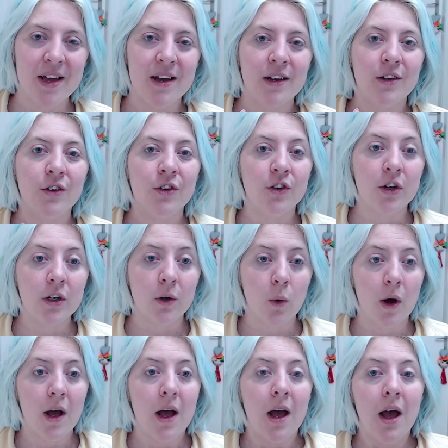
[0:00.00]
So
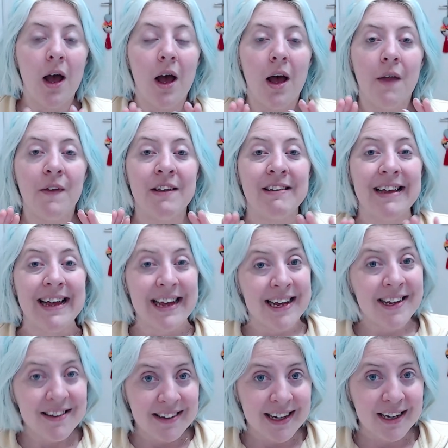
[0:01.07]
this
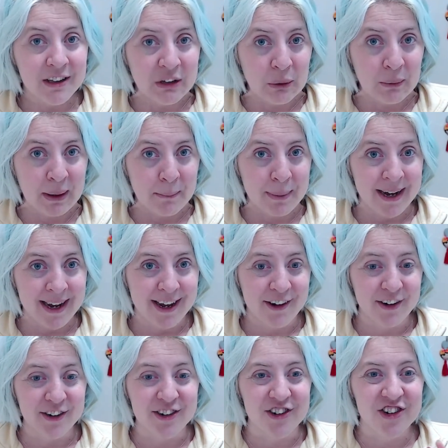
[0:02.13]
is a sewing
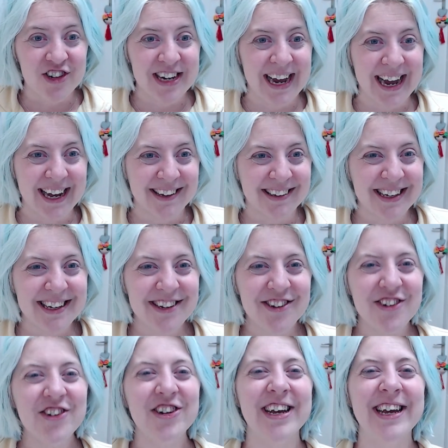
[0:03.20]
pattern challenge.